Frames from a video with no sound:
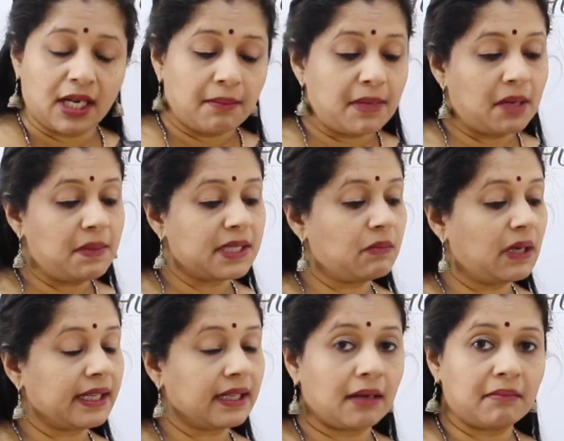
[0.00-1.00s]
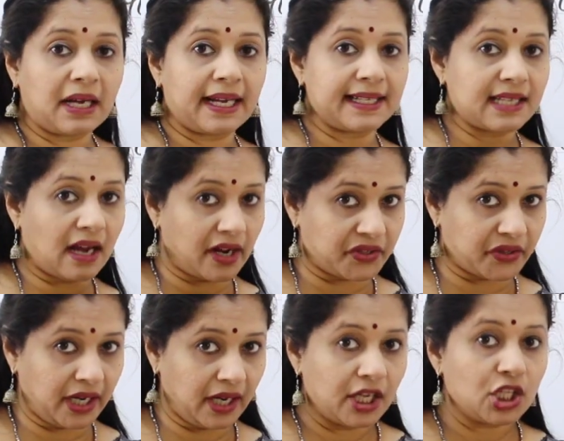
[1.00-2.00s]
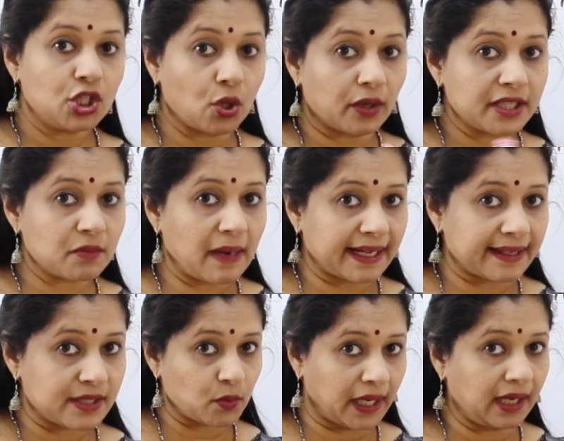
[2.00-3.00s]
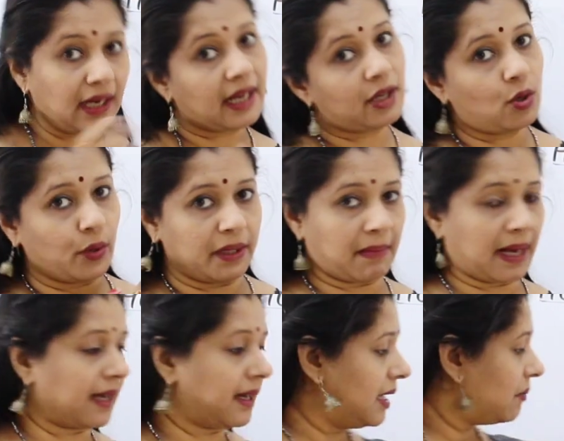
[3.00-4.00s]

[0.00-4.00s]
Baby's blood comes as artery, joins back vein and going back.